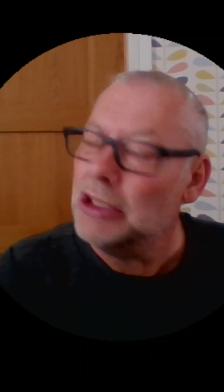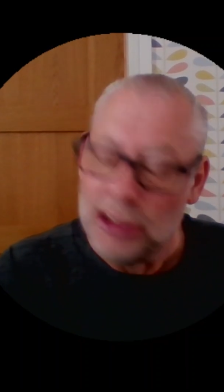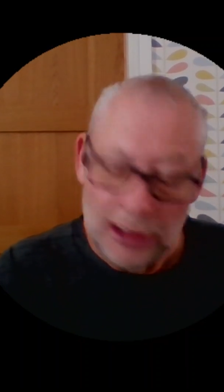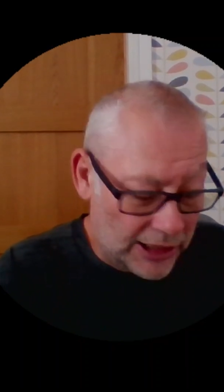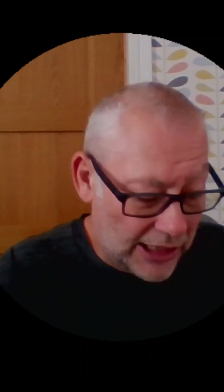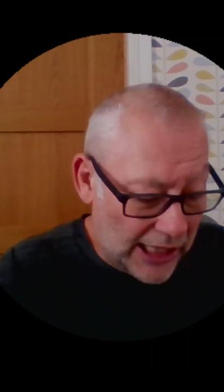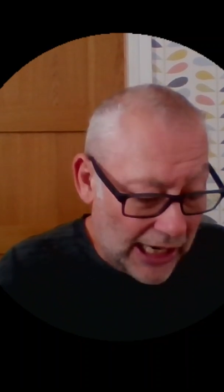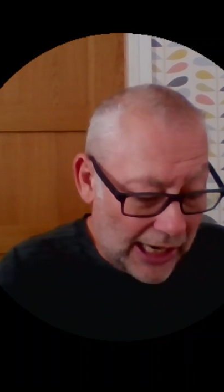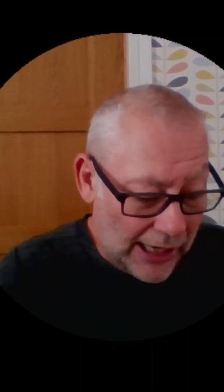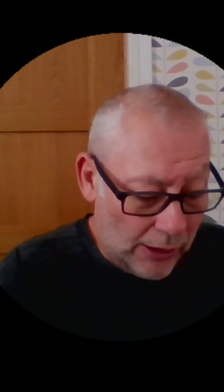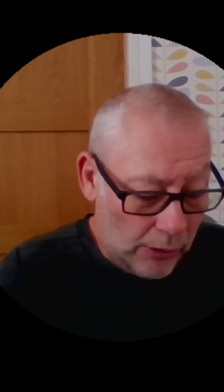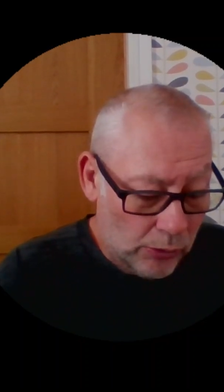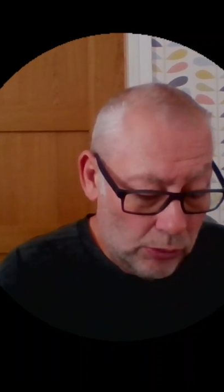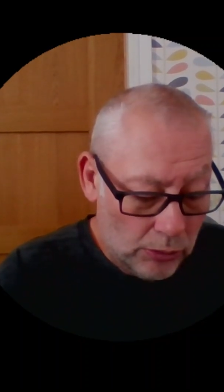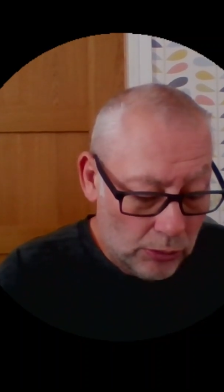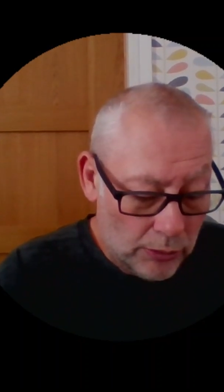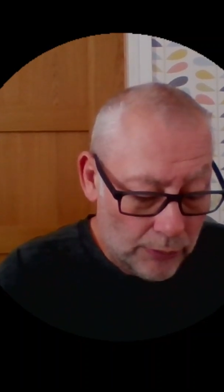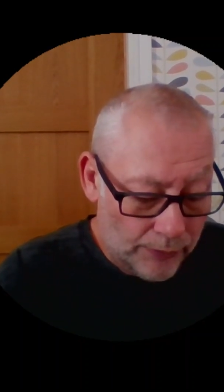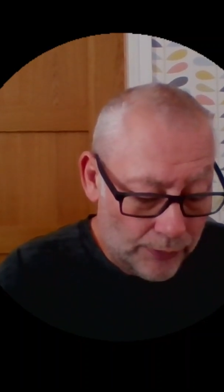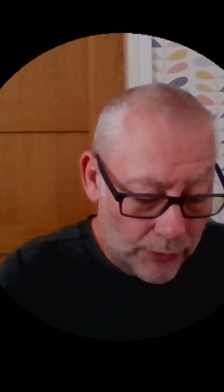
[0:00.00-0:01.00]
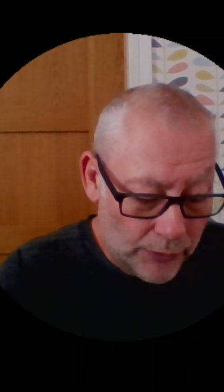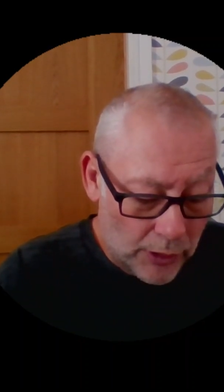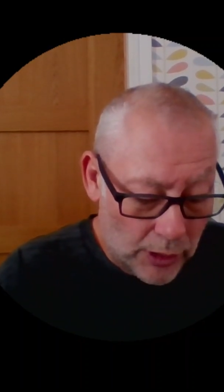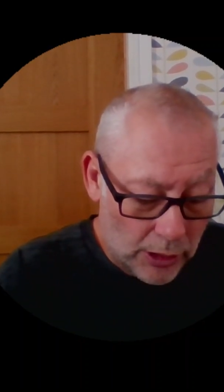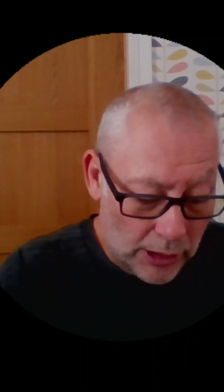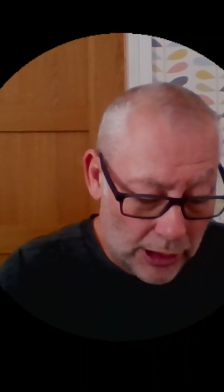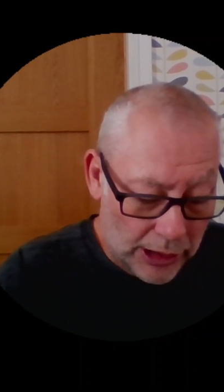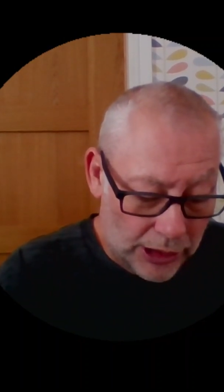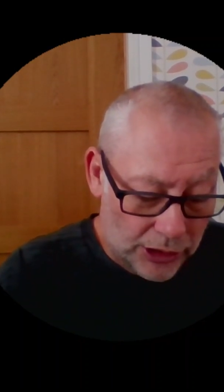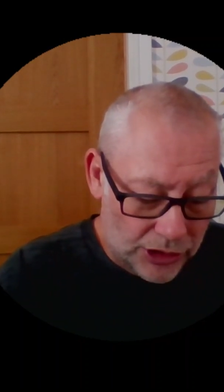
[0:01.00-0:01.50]
Now,
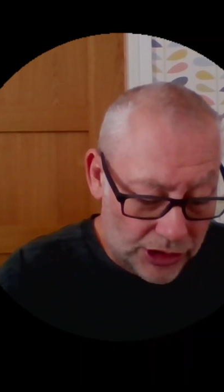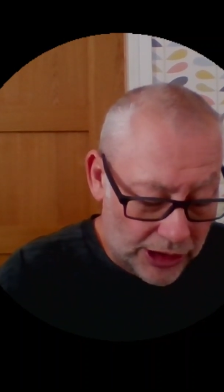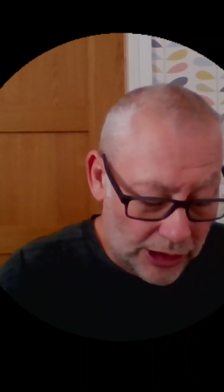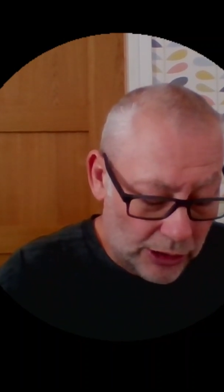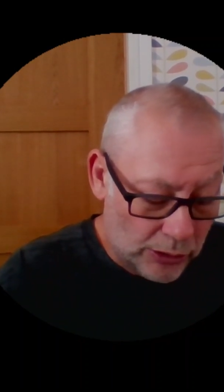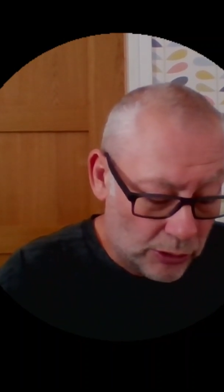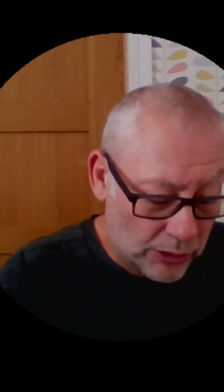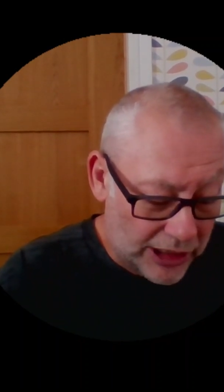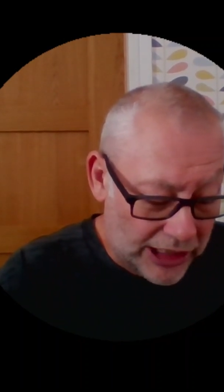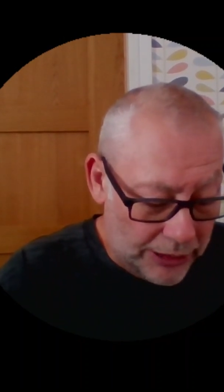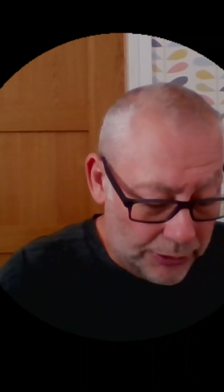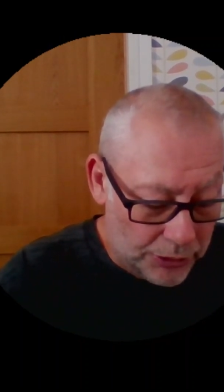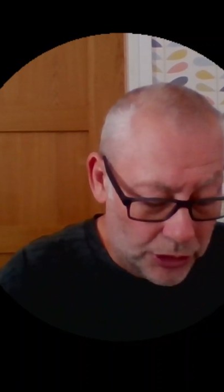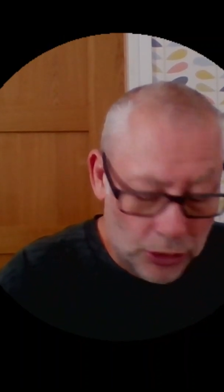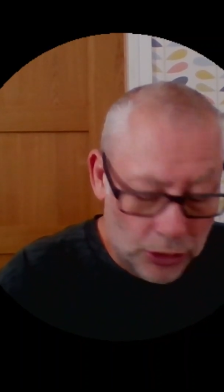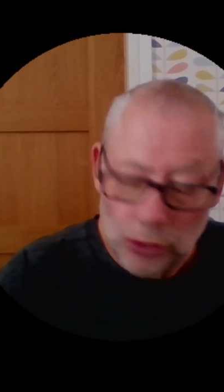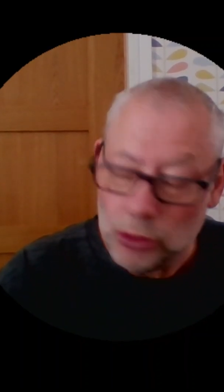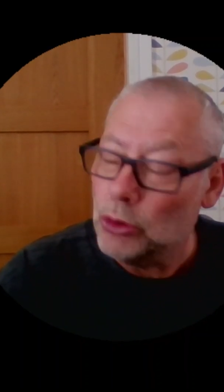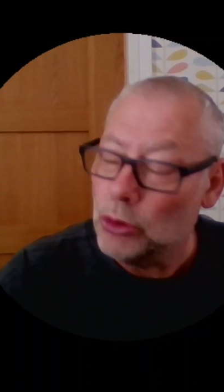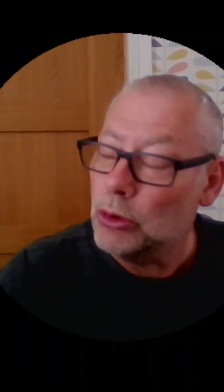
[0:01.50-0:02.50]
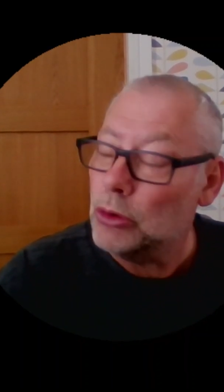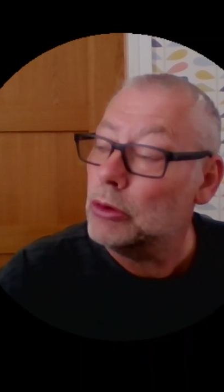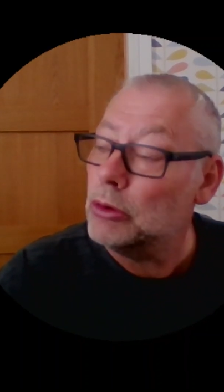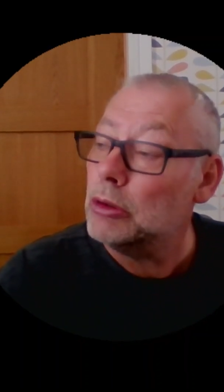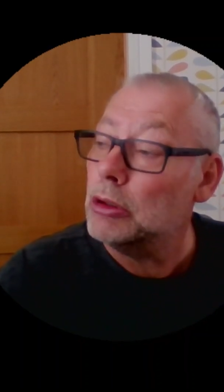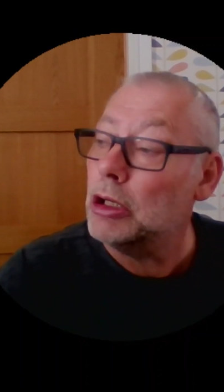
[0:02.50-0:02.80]
it still keeps your